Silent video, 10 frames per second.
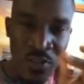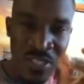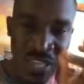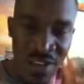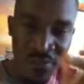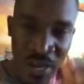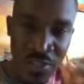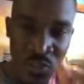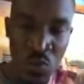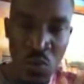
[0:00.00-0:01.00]
how stuff
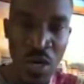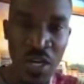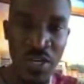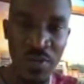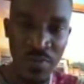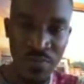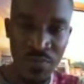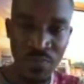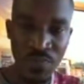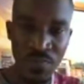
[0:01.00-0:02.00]
has to work.
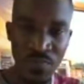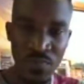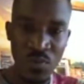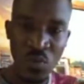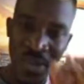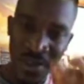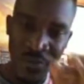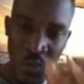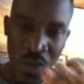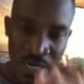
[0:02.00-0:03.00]
We
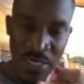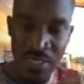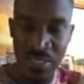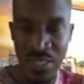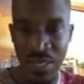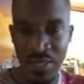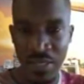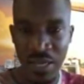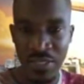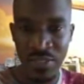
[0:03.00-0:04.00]
have to
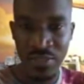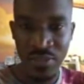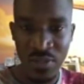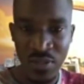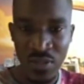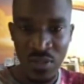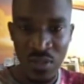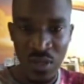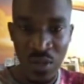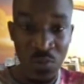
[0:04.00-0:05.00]
understand that.
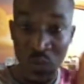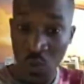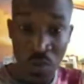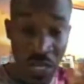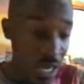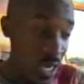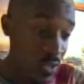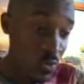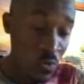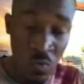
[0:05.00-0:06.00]
I'm sorry I
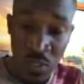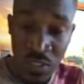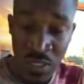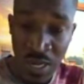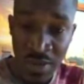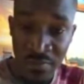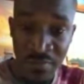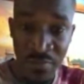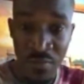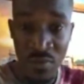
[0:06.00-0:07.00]
had to do this
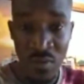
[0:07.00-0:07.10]
live.